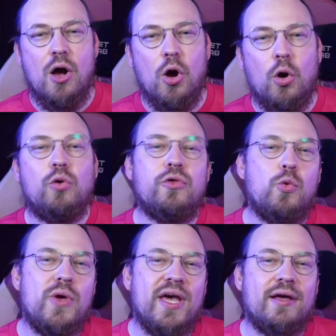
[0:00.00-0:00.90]
Although
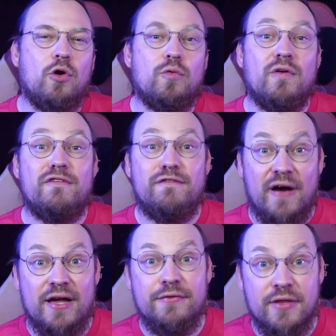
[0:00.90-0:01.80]
we had over
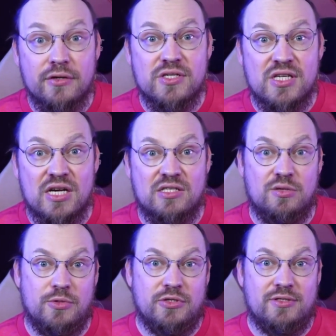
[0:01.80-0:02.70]
5,000
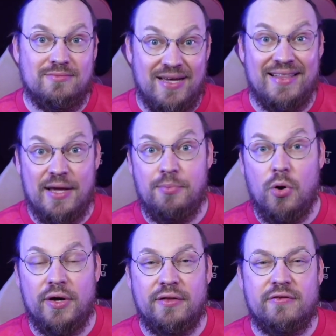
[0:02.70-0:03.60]
customers at that
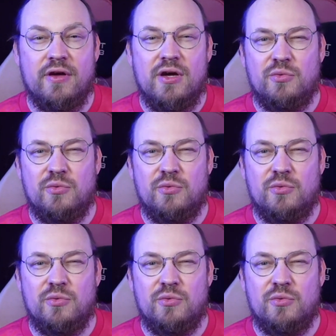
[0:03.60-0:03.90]
point,